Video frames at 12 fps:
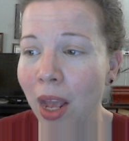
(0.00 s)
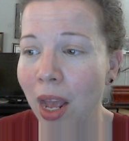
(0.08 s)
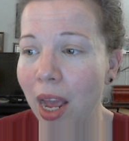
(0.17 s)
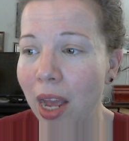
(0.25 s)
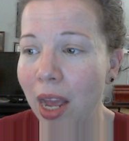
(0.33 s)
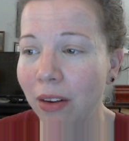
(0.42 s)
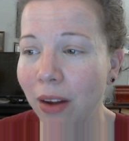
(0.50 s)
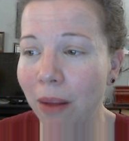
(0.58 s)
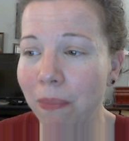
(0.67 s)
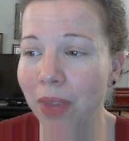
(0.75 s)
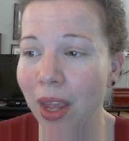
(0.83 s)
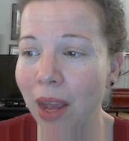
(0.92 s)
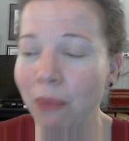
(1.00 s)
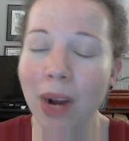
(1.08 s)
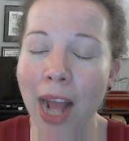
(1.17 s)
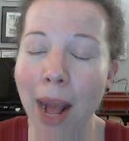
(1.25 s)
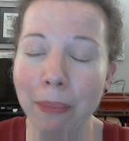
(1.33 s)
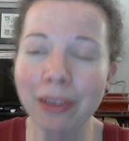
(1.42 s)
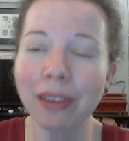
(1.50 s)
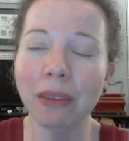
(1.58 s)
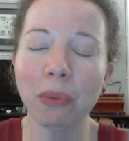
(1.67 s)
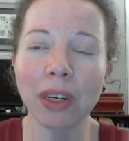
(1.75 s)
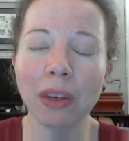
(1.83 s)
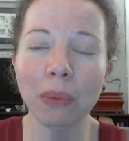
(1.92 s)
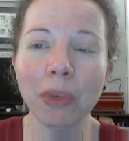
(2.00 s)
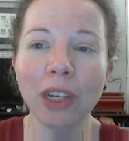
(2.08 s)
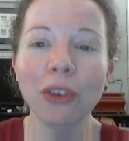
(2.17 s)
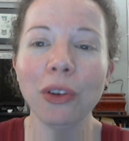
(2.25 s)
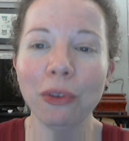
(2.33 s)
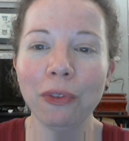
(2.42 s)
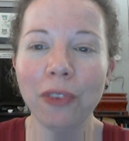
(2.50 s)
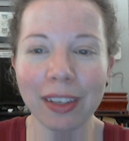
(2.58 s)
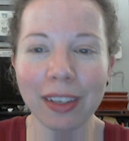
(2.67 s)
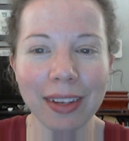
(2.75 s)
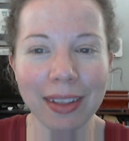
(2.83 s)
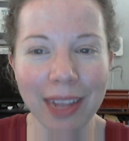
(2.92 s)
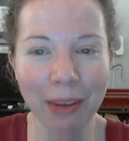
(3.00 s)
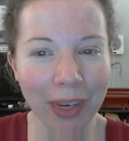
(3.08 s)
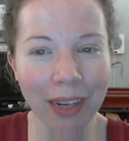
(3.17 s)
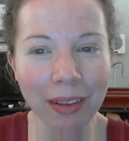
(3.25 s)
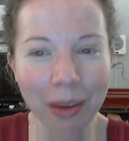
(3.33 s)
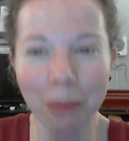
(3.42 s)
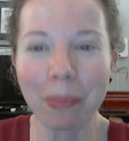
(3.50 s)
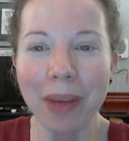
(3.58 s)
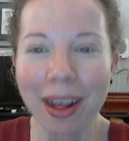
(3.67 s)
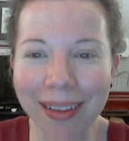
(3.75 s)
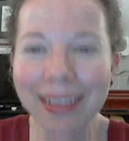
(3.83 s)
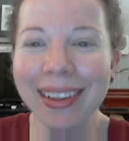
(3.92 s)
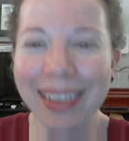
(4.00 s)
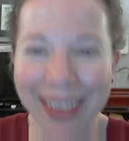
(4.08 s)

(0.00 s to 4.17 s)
And what happens is when you do fix it, they ring a little bell.